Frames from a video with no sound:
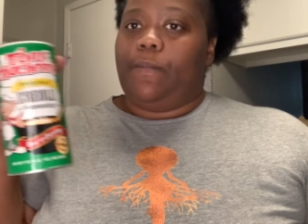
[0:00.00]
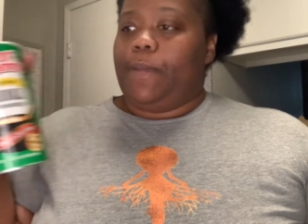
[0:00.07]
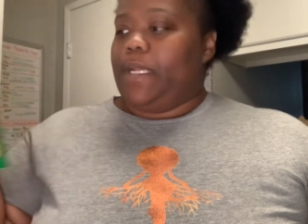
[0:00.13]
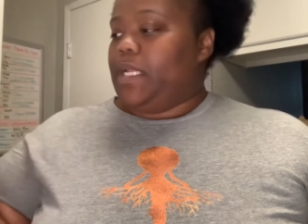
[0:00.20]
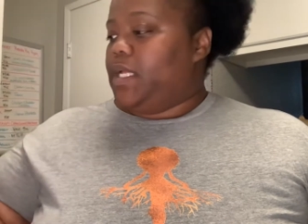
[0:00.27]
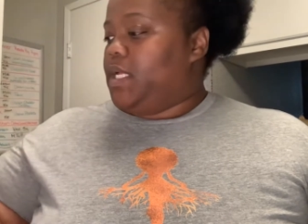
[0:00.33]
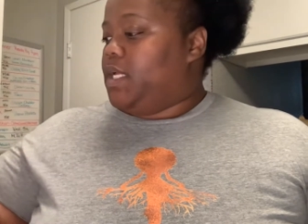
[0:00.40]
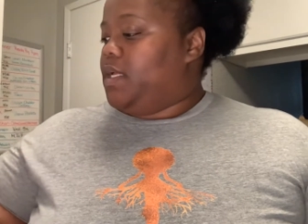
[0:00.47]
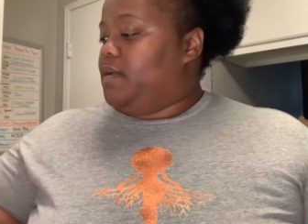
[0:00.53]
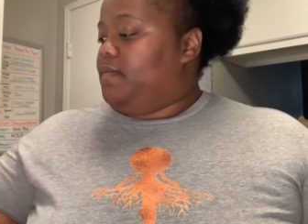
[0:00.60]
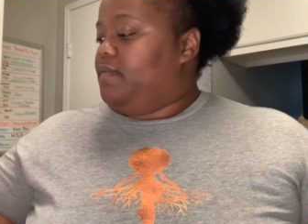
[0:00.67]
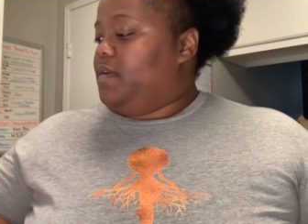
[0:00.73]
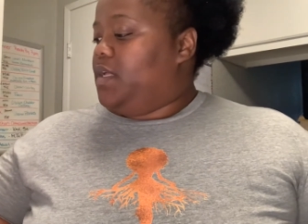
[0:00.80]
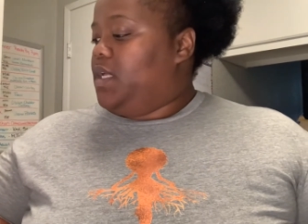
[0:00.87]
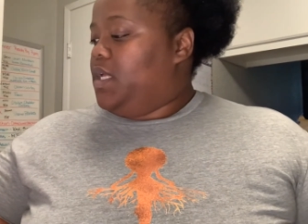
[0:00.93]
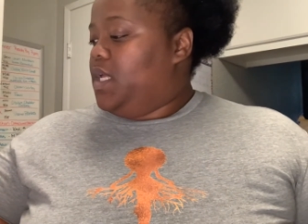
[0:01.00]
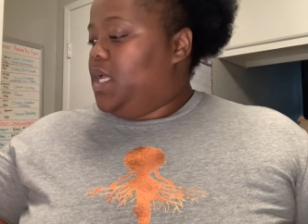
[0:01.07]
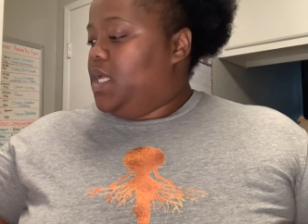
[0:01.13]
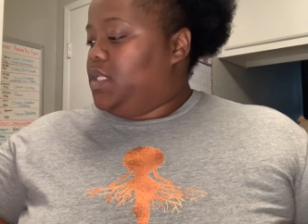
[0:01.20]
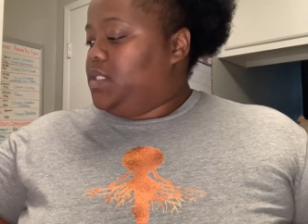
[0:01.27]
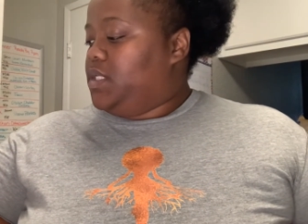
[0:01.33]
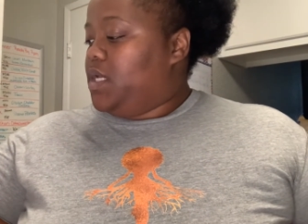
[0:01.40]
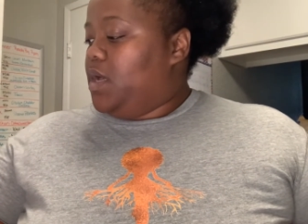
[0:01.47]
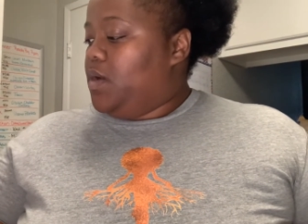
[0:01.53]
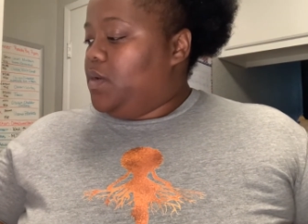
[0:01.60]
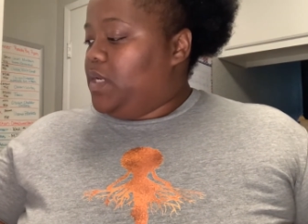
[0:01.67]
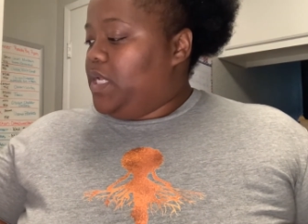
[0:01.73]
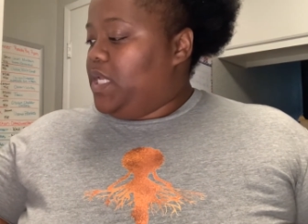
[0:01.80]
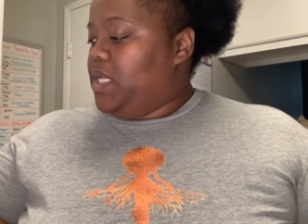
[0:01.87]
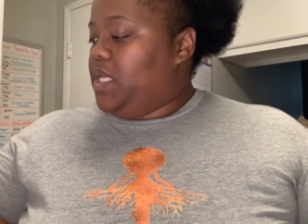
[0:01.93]
with some Tony
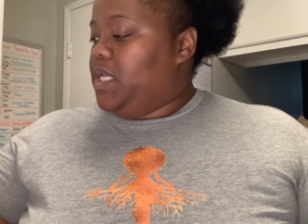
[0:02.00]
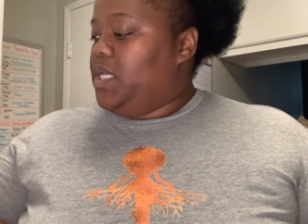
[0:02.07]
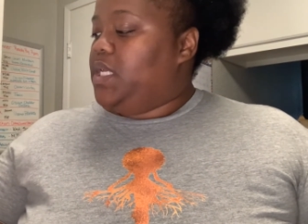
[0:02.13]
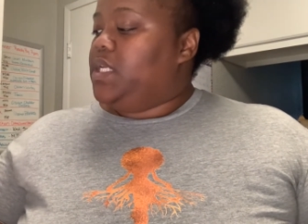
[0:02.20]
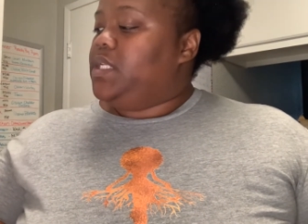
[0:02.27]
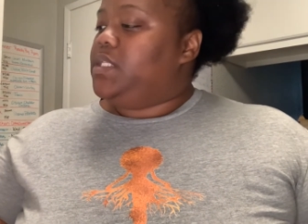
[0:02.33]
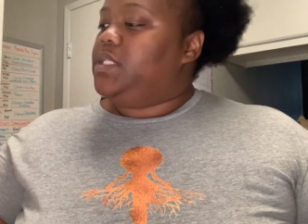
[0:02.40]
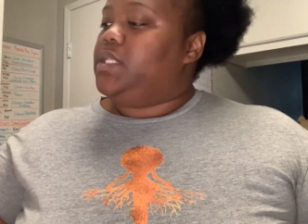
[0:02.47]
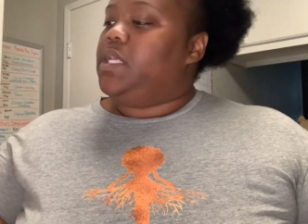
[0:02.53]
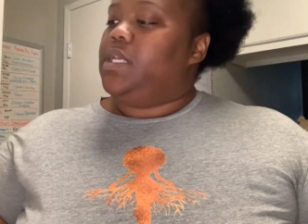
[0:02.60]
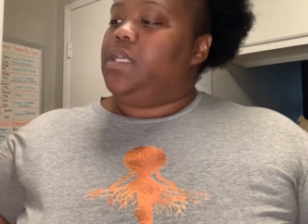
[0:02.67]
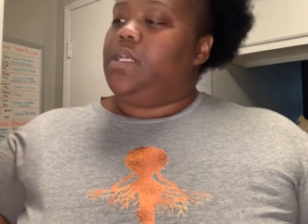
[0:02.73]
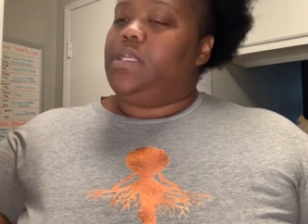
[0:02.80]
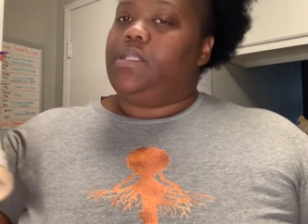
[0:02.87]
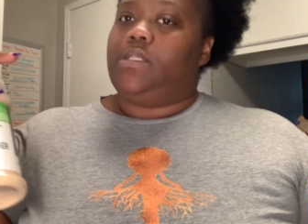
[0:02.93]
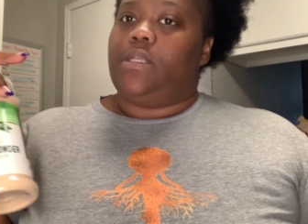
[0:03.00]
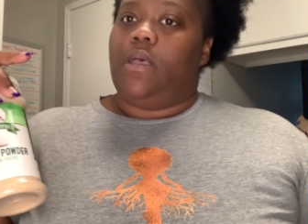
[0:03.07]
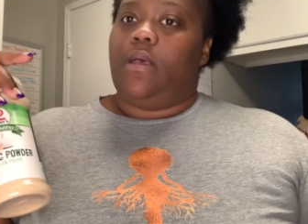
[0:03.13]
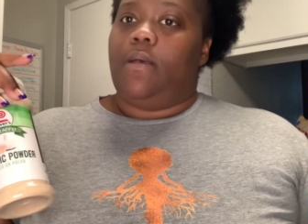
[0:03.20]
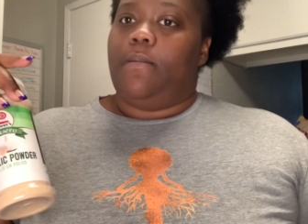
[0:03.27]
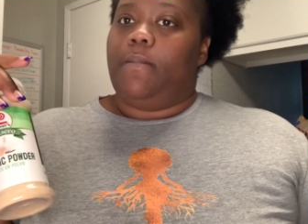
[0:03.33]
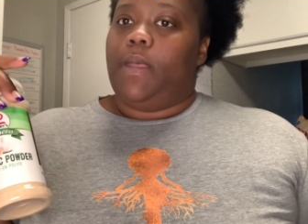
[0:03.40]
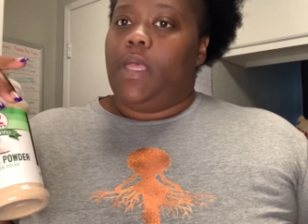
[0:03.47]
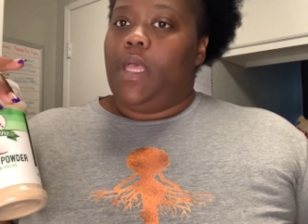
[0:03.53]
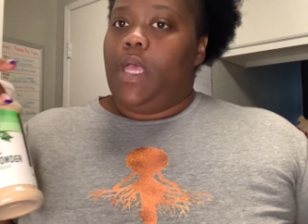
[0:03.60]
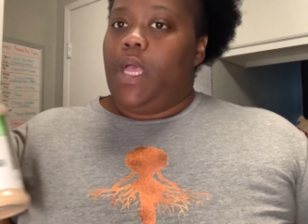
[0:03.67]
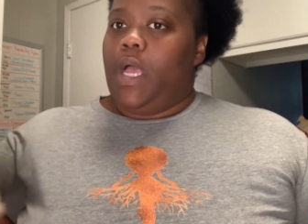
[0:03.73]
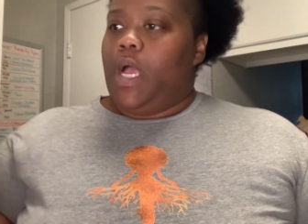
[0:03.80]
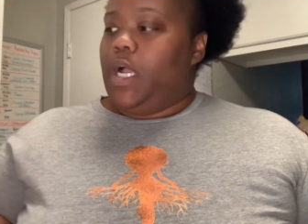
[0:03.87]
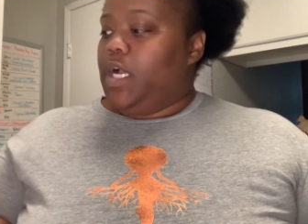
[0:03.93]
Chachere's, a little bit
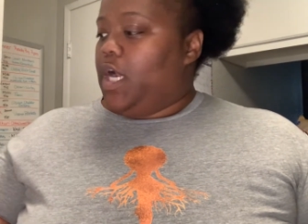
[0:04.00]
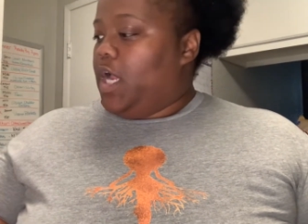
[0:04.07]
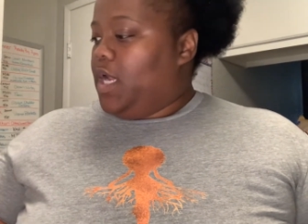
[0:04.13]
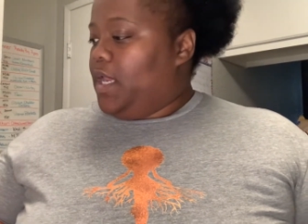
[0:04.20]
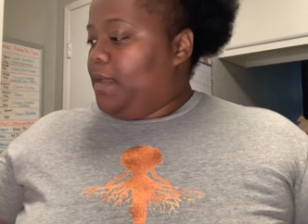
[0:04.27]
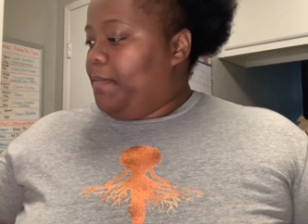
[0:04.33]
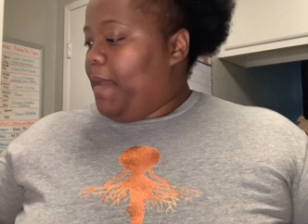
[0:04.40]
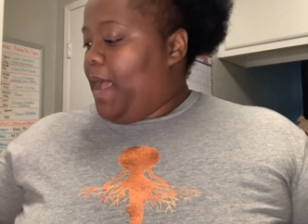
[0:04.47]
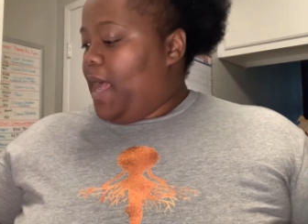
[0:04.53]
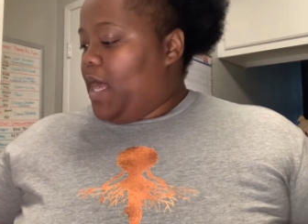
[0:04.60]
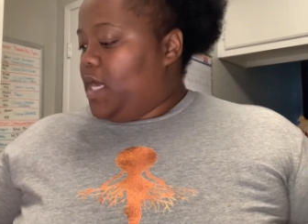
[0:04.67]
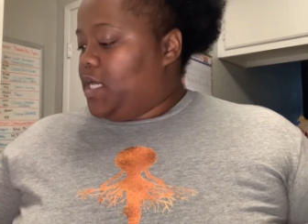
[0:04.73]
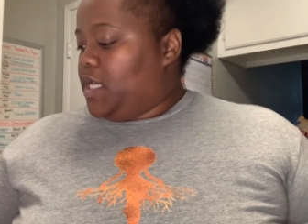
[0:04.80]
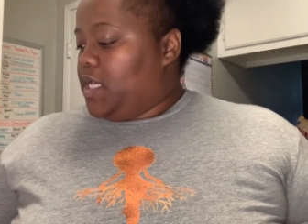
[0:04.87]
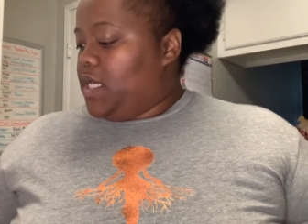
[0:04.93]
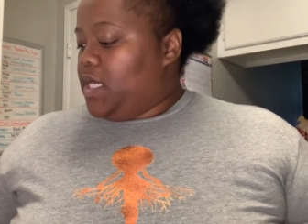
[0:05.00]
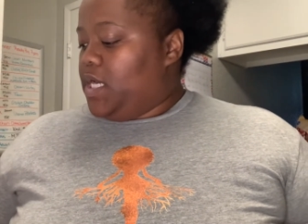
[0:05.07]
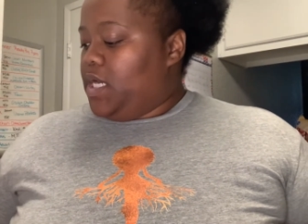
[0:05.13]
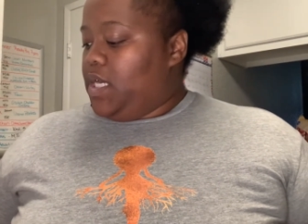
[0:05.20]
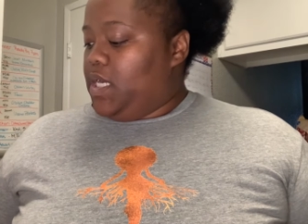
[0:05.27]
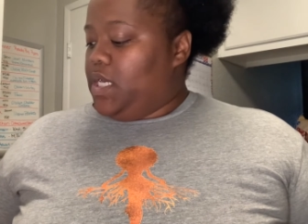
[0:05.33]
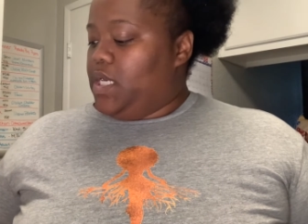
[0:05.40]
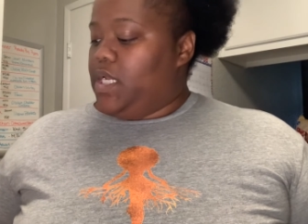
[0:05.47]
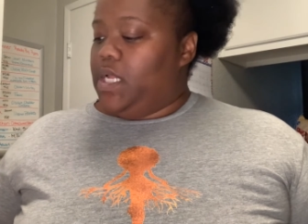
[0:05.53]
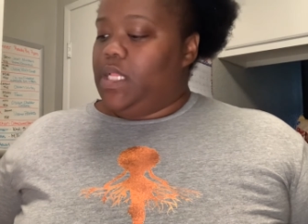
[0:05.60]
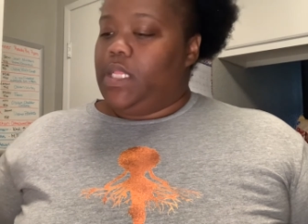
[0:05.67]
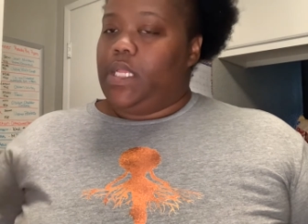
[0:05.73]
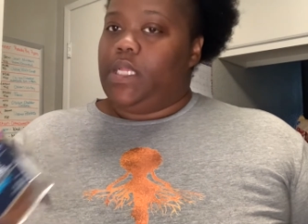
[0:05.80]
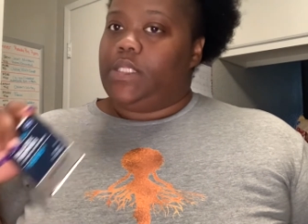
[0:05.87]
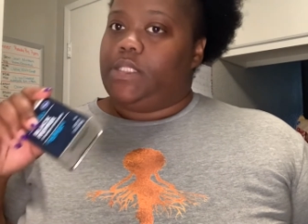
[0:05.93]
of garlic powder,
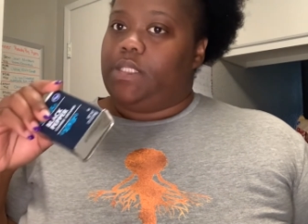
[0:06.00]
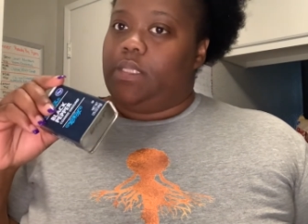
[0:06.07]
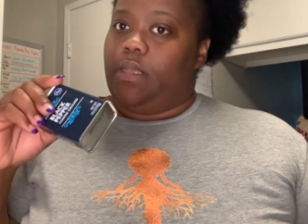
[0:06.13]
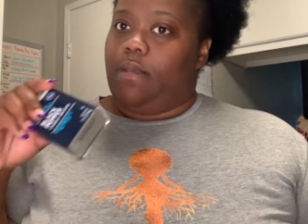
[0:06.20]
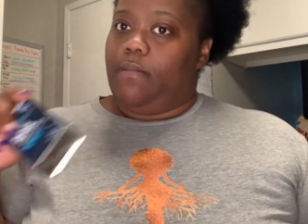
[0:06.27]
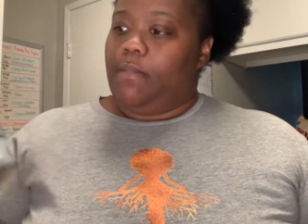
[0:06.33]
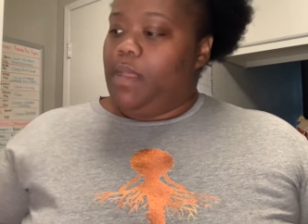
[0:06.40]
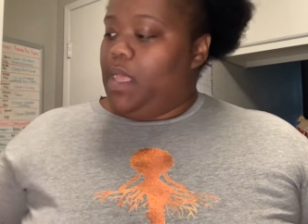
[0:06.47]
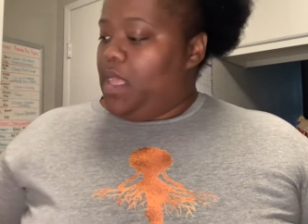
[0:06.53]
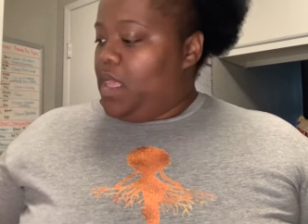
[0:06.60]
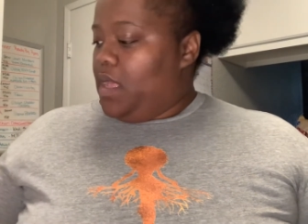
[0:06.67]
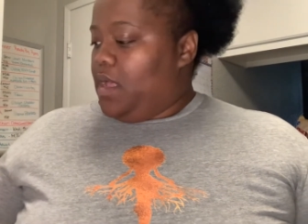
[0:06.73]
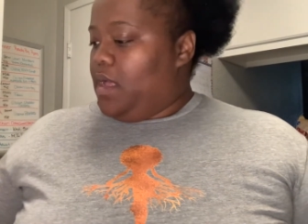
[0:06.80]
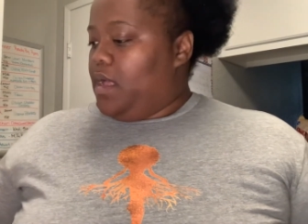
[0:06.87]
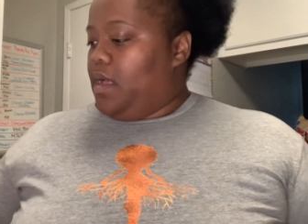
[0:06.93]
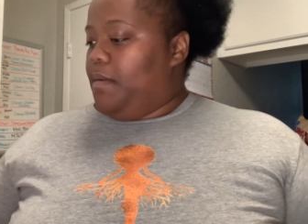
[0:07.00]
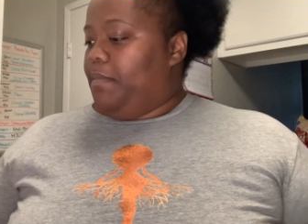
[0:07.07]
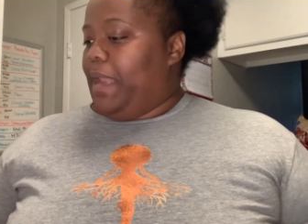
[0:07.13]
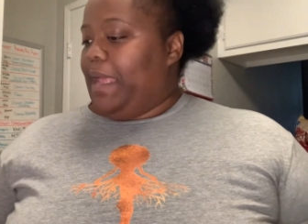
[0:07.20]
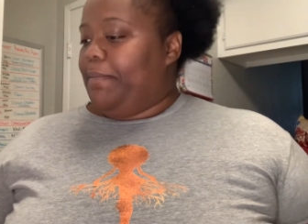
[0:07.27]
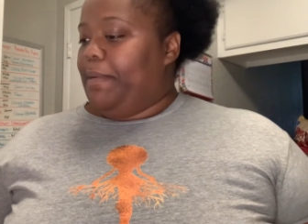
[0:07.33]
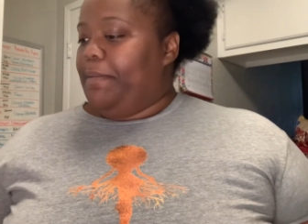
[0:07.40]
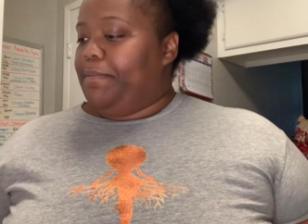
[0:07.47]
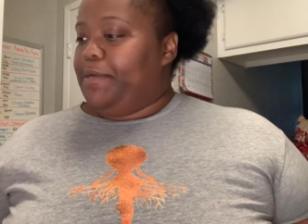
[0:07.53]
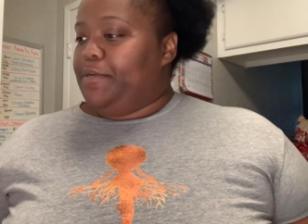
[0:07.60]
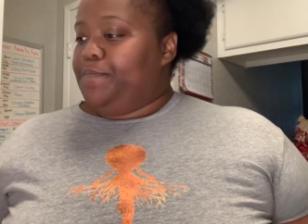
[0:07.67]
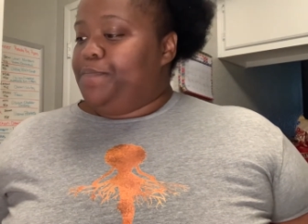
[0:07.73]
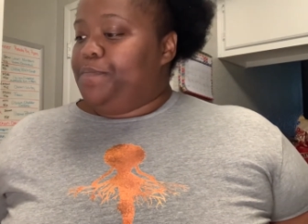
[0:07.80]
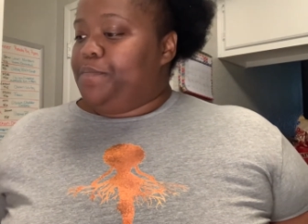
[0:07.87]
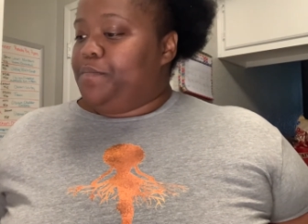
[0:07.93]
and some black
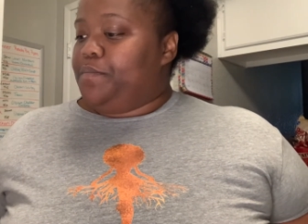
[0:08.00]
pepper.